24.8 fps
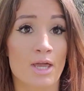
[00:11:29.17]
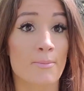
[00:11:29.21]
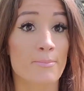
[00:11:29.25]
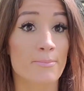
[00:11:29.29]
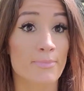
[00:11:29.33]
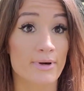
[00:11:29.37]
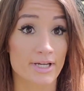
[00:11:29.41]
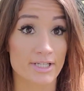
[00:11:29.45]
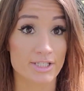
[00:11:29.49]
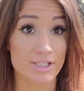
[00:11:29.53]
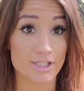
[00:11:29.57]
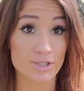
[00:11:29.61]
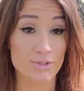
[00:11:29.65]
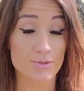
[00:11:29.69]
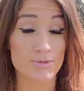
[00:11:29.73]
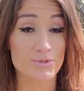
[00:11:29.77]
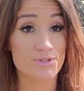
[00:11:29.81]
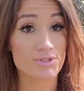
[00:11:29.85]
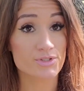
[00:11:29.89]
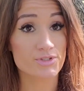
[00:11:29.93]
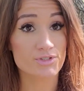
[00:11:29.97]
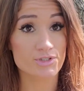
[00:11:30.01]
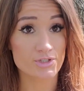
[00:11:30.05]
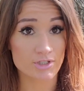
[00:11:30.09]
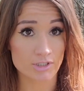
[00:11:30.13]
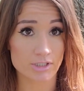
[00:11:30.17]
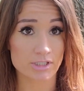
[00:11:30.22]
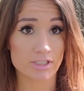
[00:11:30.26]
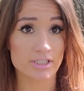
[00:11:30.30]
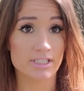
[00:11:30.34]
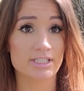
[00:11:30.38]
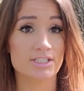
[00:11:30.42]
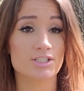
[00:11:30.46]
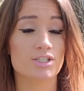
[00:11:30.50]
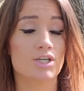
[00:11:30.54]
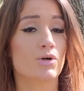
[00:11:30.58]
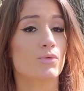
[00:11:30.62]
But you
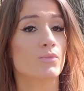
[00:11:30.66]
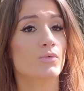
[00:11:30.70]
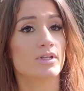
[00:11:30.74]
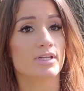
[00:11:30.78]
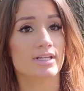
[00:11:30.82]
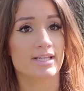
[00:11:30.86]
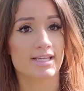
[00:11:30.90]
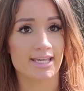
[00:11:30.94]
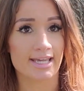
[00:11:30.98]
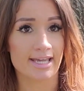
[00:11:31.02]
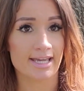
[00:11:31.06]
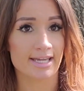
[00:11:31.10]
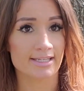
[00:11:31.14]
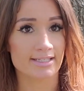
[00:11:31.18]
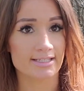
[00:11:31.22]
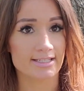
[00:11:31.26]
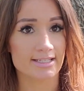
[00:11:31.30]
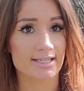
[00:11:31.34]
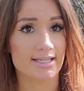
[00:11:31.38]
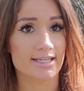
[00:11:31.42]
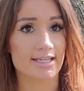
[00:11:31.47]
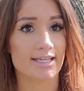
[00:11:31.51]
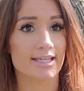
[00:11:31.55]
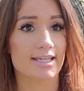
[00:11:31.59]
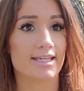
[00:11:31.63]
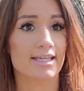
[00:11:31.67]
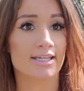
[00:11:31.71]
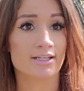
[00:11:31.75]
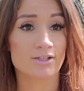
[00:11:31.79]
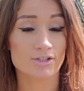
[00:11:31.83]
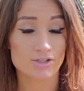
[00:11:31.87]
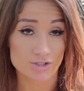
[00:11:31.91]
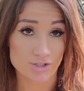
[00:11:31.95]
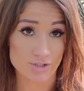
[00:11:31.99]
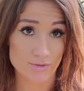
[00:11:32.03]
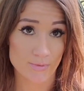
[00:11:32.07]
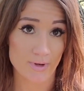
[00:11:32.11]
certainly don't want to get
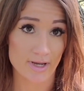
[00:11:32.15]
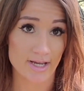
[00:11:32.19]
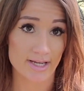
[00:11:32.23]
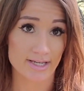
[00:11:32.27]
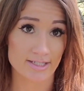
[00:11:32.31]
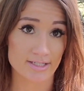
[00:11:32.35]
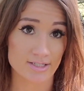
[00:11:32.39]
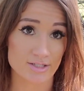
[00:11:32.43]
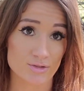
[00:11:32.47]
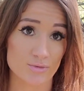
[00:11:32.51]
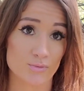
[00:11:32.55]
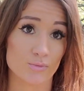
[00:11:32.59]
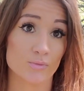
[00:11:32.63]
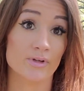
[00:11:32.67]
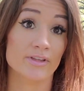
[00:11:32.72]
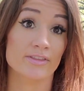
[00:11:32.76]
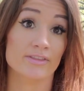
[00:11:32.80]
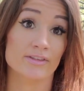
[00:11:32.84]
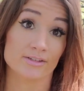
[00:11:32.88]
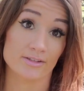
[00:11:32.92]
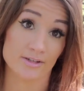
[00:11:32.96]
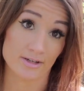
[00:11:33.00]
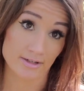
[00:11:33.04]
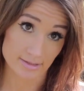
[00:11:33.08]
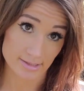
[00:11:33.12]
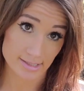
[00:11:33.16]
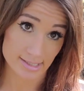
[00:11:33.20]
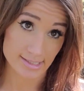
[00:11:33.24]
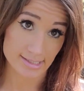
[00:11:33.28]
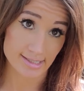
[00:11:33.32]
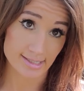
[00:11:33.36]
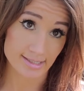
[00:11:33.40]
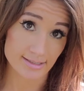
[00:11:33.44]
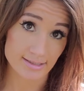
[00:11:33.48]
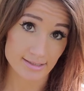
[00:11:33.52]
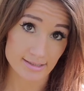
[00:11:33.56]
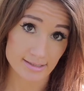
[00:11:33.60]
intertwined with a
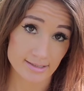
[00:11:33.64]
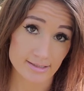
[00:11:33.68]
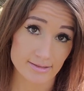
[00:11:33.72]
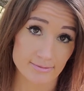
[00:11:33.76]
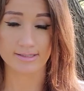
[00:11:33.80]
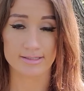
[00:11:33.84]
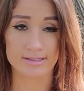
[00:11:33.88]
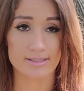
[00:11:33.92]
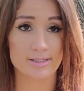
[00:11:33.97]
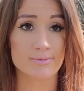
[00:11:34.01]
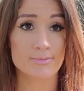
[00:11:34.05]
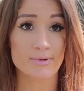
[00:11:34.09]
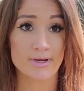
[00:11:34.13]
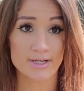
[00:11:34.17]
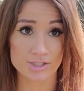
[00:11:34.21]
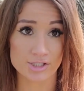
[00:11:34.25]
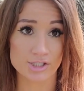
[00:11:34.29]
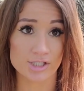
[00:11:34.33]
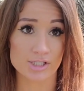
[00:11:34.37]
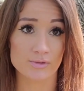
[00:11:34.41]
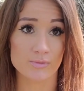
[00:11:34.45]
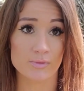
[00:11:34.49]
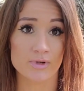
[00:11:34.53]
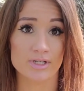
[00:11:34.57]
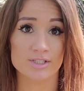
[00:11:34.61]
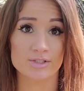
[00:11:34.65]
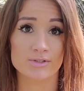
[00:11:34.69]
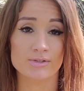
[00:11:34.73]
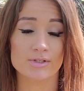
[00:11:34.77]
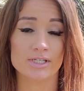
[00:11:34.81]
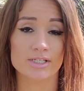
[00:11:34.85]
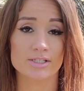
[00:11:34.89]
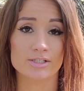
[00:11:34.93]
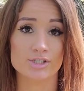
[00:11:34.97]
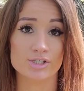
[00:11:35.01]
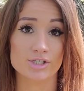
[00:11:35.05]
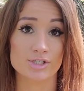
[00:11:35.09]
narcissist, especially when you
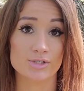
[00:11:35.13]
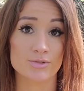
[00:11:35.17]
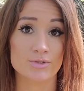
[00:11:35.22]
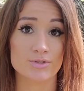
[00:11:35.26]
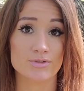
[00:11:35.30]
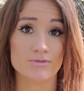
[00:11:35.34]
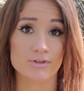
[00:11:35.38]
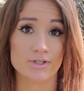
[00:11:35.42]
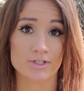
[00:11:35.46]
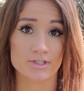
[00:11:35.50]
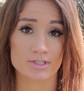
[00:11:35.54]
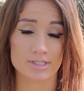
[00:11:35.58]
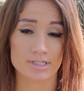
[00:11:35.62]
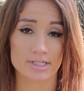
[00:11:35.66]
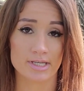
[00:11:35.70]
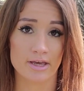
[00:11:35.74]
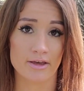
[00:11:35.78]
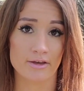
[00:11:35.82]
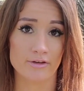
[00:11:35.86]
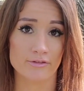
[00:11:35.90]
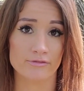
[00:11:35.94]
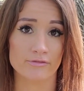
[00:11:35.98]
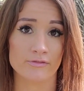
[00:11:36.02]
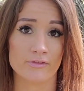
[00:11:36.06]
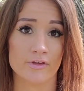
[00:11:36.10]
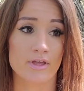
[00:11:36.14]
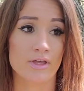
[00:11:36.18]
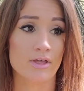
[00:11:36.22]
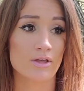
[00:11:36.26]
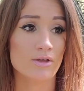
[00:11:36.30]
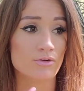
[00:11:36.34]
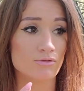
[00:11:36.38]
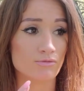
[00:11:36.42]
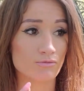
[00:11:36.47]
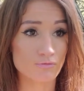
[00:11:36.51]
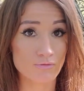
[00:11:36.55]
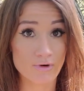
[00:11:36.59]
can choose for yourself
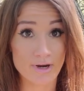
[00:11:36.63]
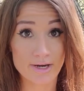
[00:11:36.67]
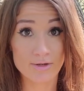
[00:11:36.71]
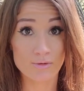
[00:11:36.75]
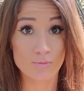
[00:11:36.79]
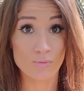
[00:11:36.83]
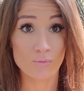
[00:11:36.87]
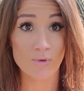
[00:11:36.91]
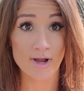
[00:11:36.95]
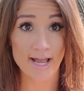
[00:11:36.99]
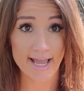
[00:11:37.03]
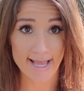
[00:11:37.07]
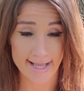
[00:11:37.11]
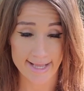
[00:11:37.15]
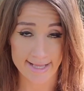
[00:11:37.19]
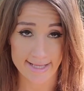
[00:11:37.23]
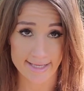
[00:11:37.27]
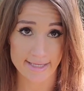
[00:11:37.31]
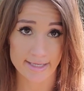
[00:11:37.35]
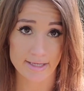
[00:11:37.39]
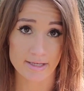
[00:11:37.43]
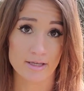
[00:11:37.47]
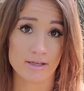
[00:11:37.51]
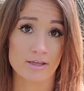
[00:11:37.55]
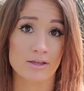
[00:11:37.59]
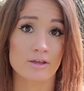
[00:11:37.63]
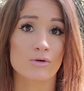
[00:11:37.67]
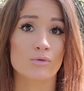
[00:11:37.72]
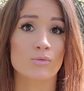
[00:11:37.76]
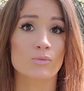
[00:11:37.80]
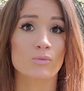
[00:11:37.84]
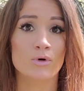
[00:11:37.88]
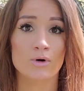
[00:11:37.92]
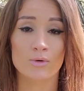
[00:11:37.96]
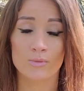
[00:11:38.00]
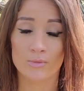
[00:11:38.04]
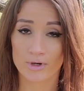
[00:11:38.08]
right away
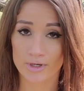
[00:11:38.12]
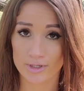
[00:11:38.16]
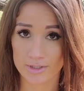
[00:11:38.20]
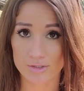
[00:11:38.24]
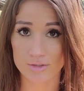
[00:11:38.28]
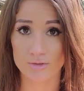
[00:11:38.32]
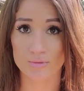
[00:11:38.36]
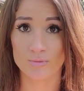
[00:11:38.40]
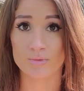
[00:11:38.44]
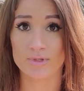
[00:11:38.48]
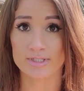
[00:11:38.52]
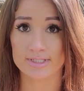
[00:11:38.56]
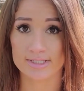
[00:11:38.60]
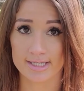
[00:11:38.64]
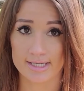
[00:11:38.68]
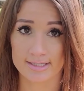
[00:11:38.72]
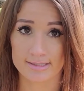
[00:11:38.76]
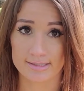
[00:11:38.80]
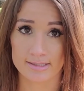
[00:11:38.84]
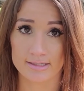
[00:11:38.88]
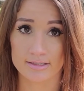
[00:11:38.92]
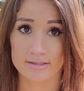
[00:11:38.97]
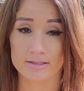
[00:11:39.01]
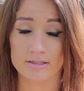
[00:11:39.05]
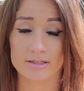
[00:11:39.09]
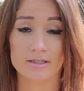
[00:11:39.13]
what works or what doesn't.